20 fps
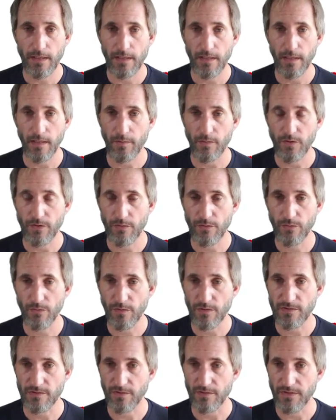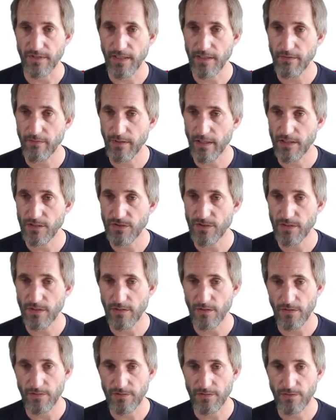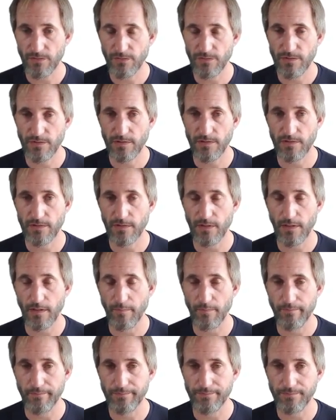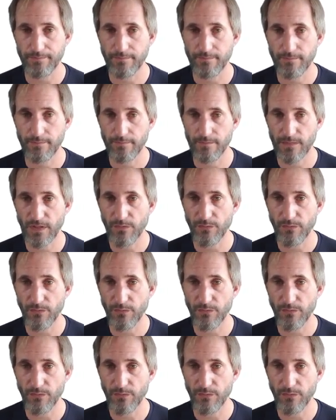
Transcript: Uh, Google's container engine, it also uses um,